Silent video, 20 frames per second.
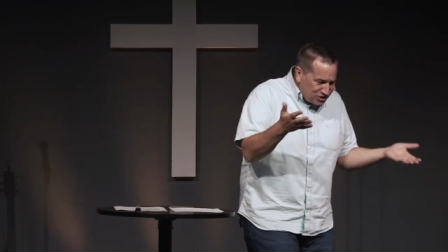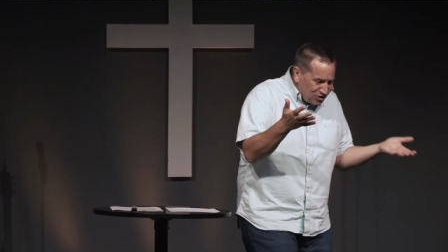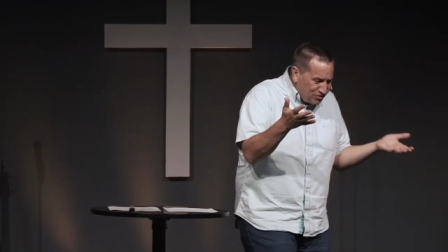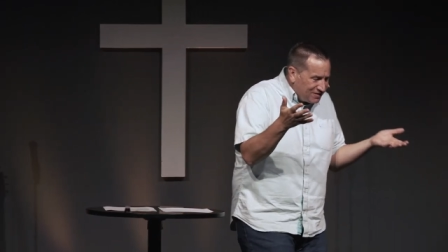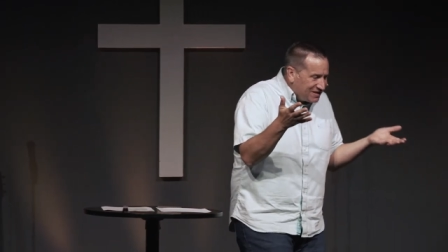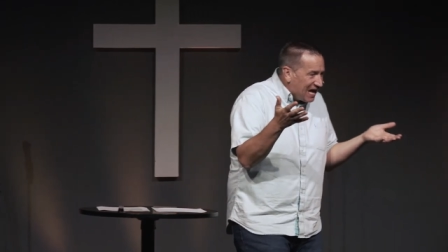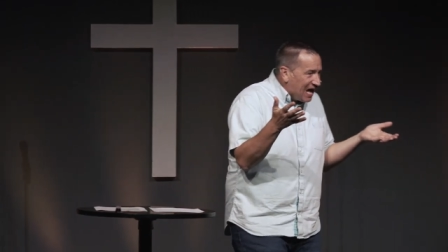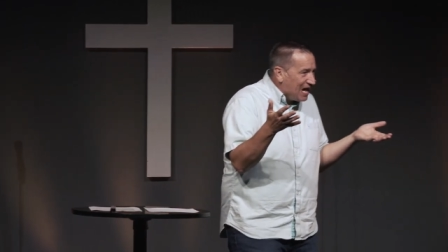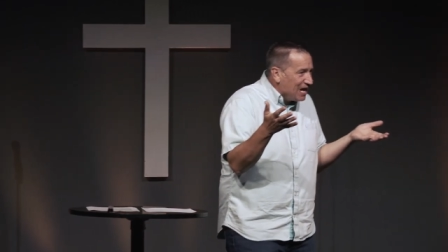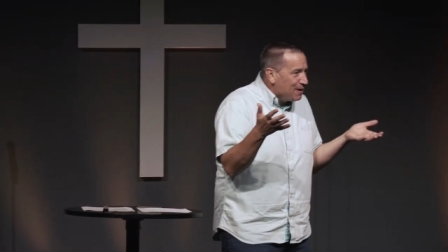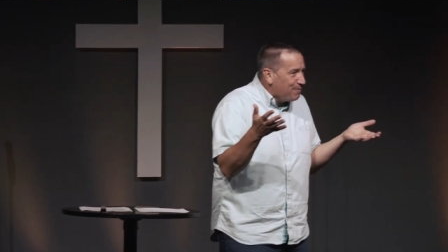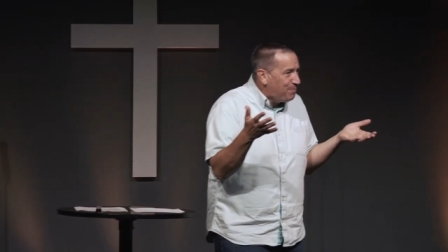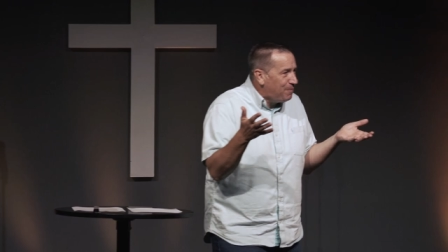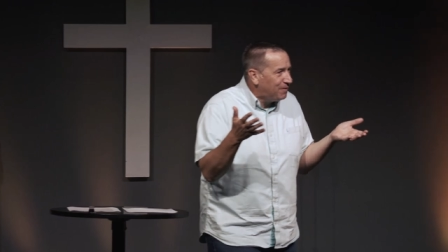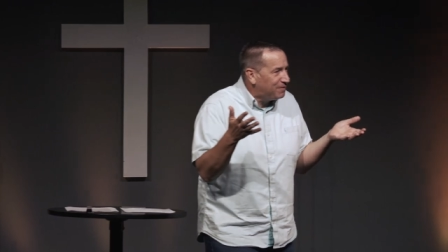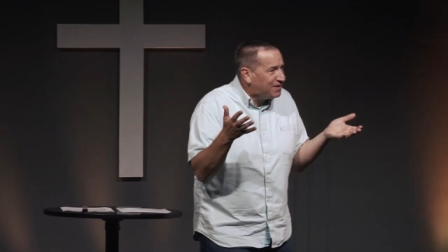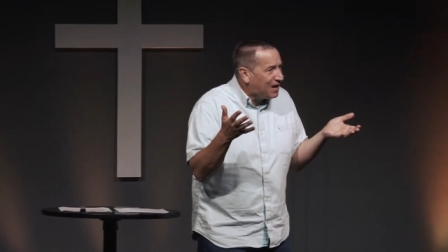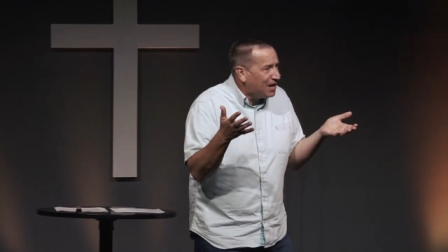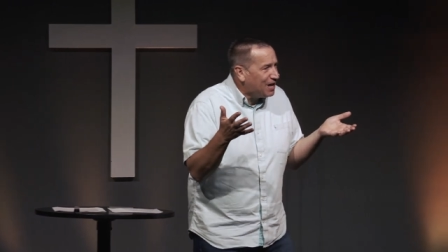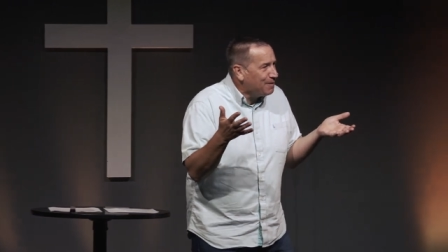year, Dolly,
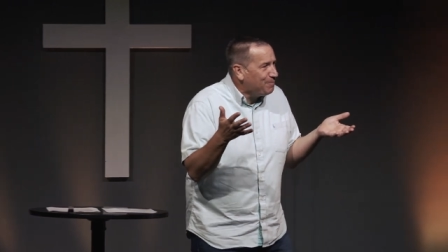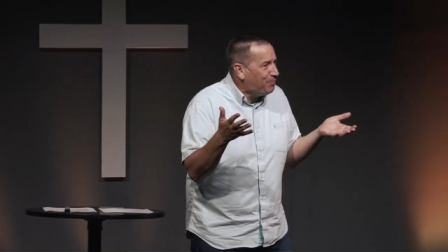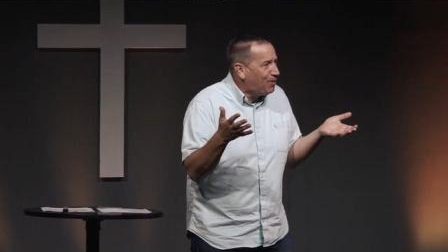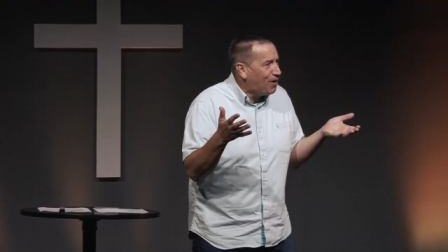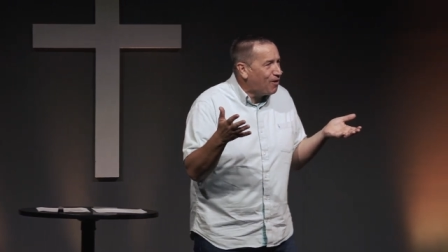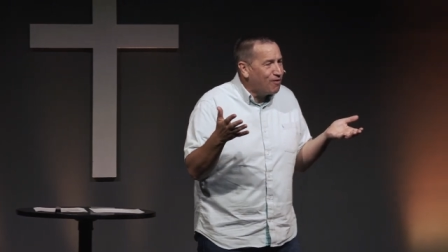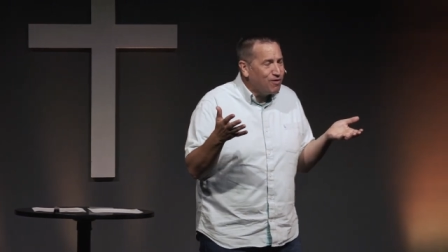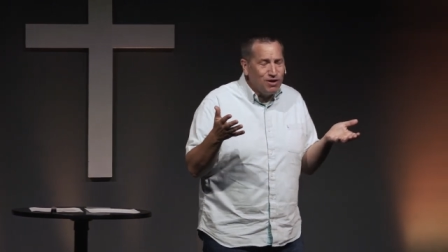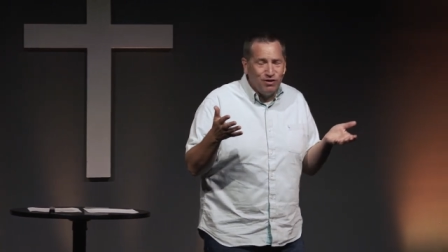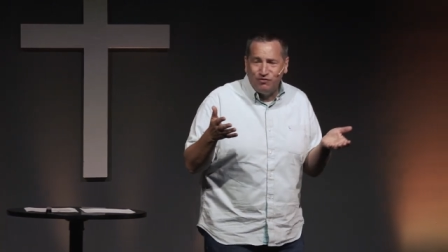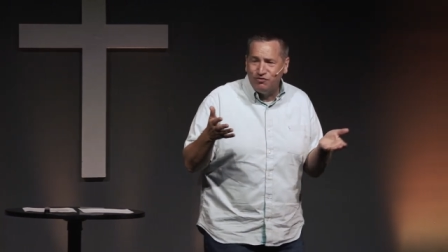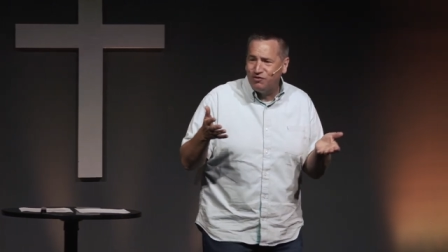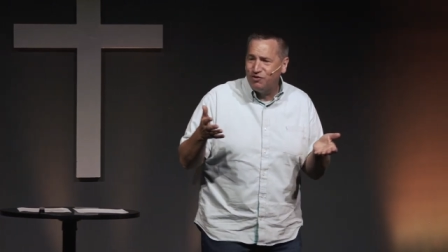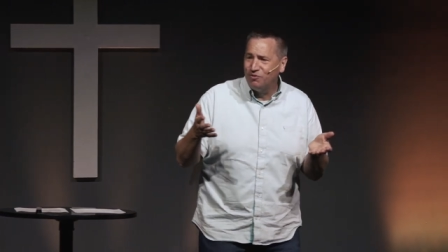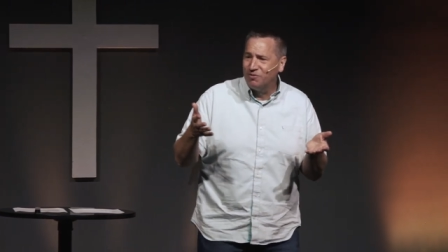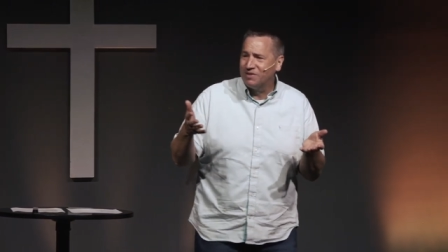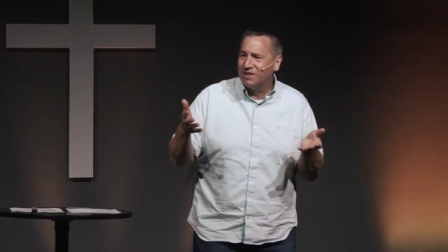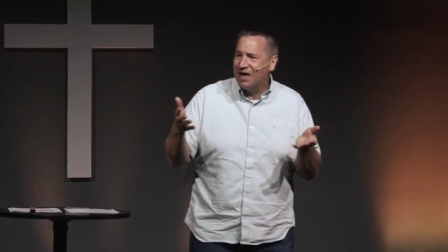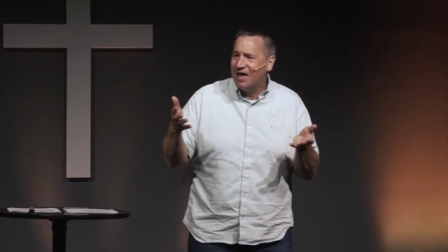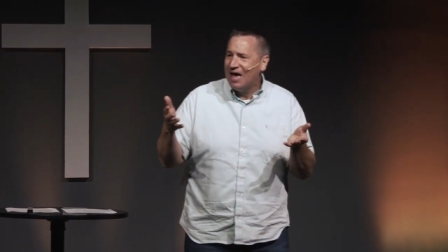Dolly Parton is
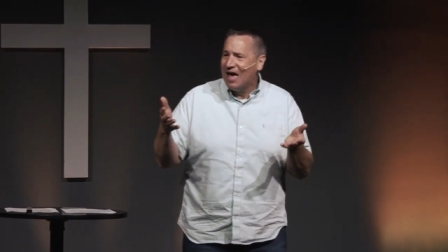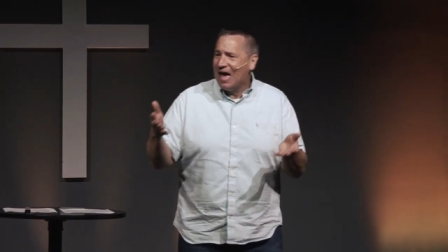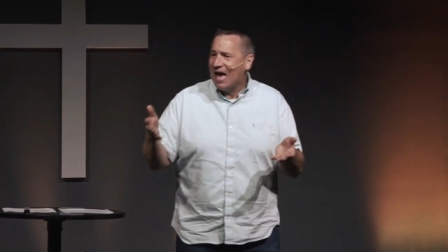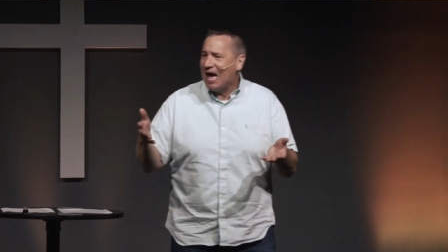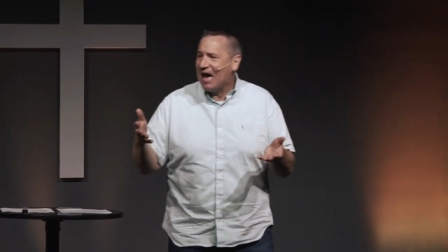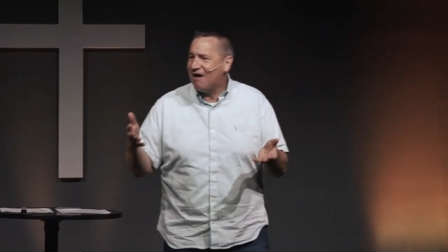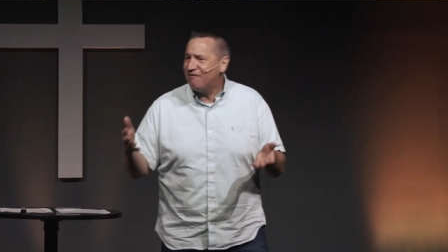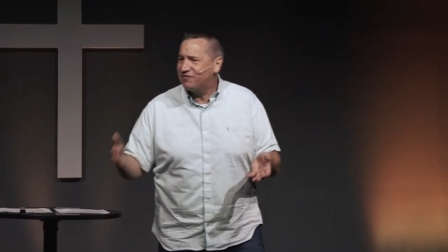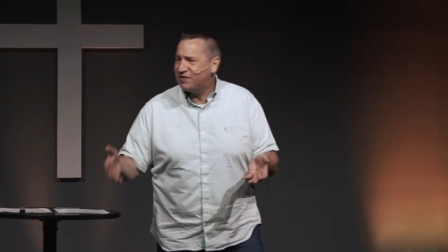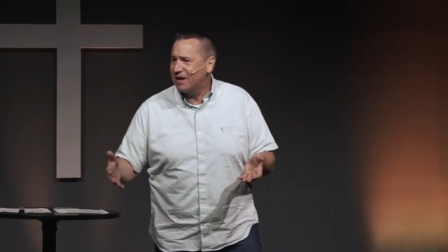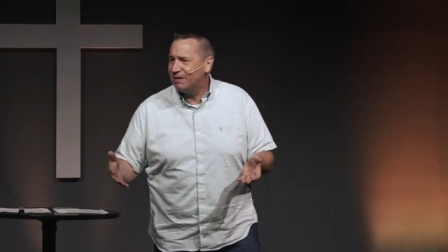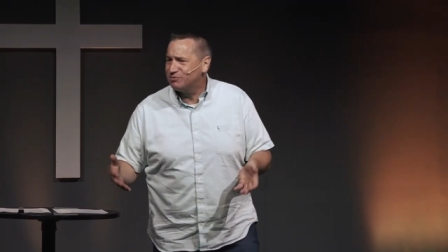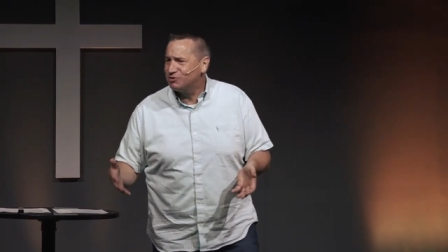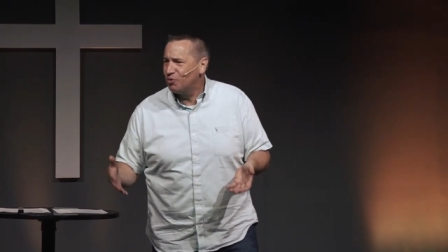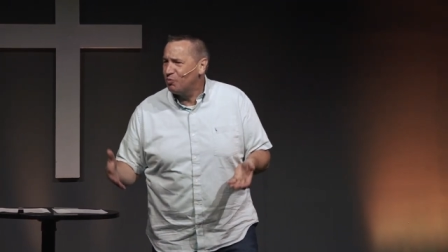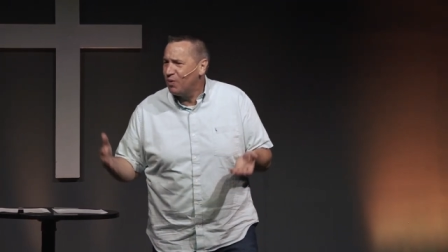doing the halftime show.